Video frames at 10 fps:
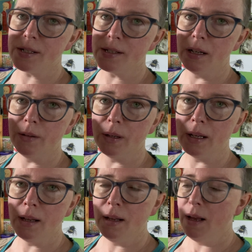just now.
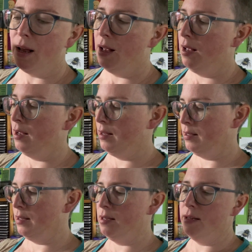And
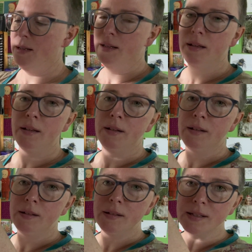then
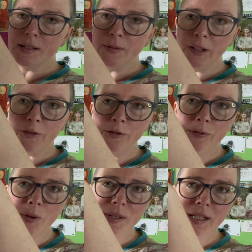this is very
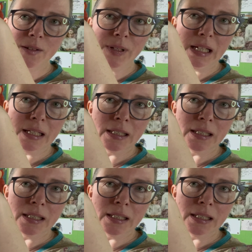foxglovey.